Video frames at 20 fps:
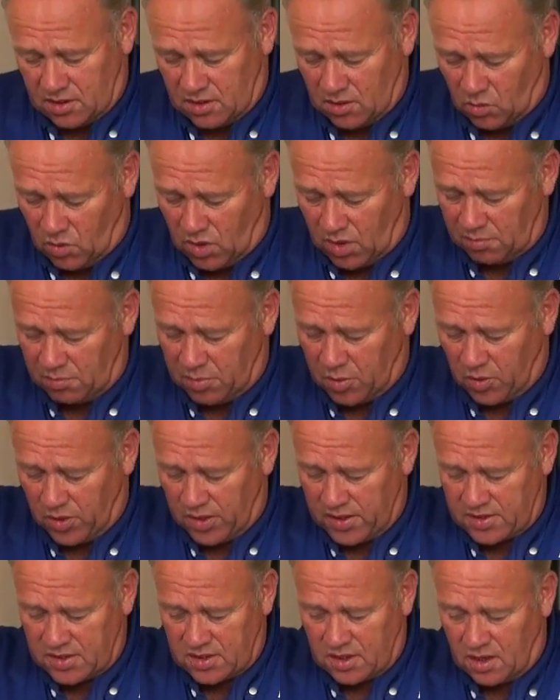that at one
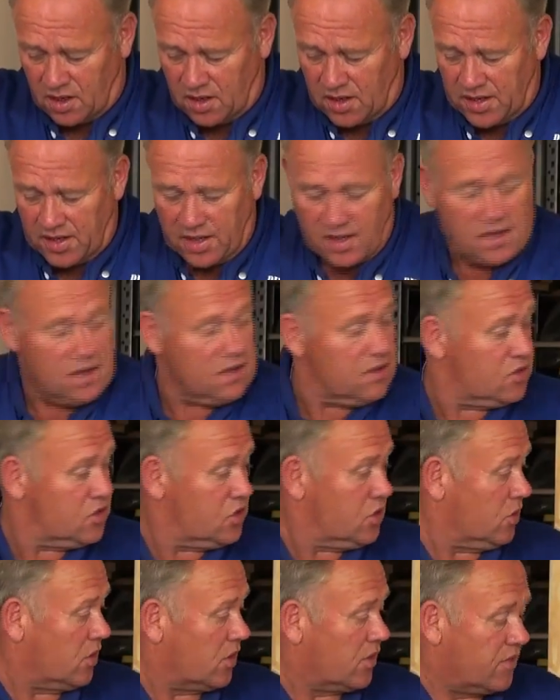point I
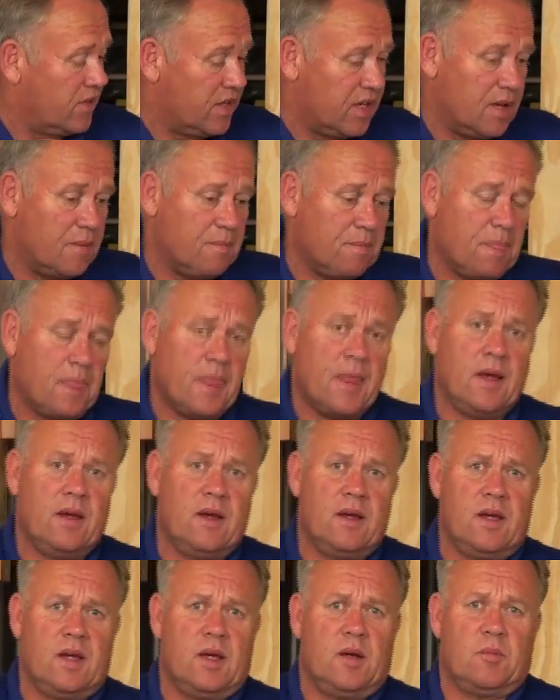took the
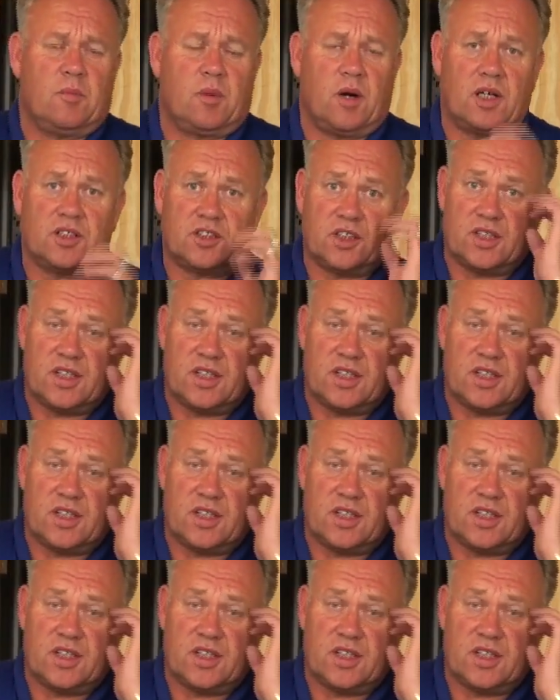brush